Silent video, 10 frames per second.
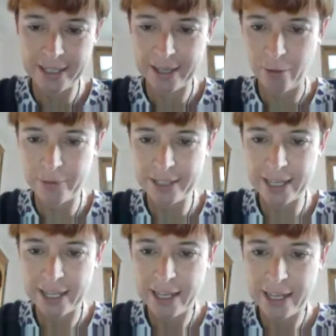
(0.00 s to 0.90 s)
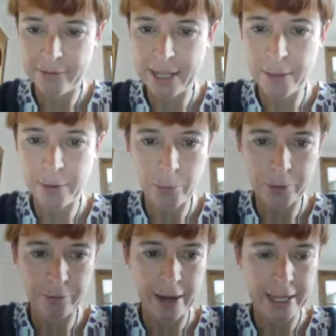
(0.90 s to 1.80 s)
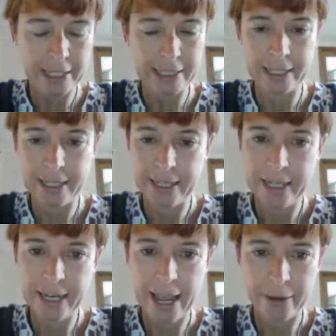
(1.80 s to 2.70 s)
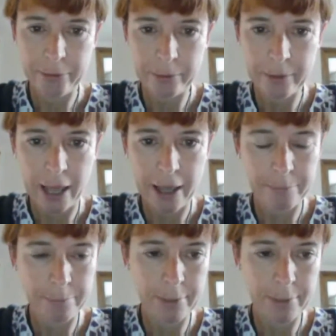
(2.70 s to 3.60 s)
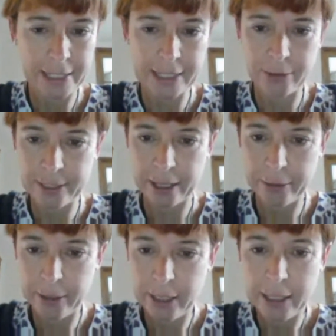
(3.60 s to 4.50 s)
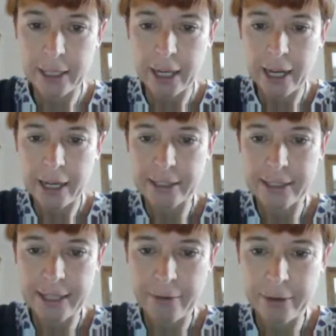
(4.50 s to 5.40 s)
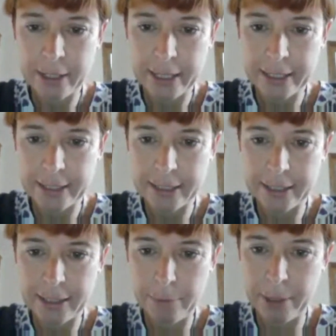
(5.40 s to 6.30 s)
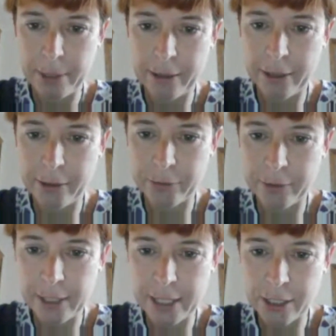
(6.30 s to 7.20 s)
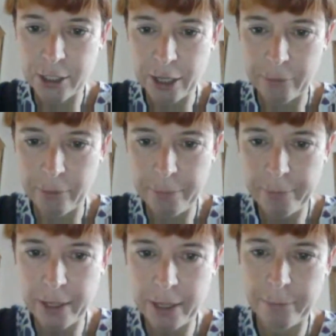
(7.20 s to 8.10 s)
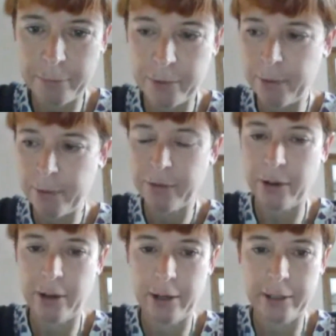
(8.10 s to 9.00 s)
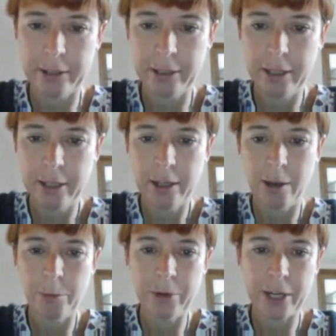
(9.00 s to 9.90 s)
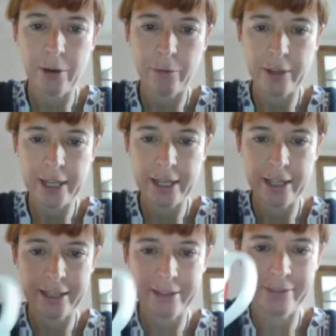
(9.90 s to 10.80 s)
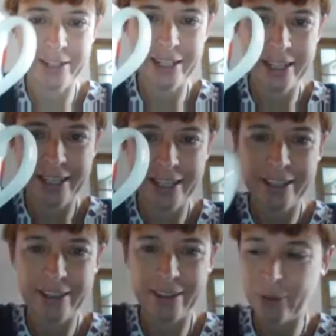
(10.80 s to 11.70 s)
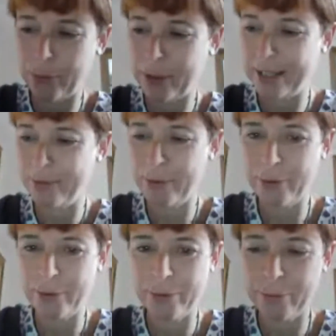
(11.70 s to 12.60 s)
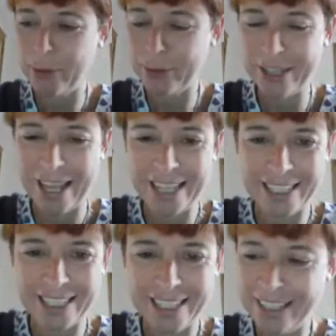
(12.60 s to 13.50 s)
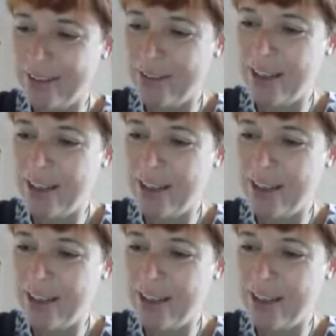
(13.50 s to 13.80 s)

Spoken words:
obviously, if there's anything you want to raise now, please do so. Sarah is keeping an eye on the chat room. We've both got our morning coffee, so we're all set.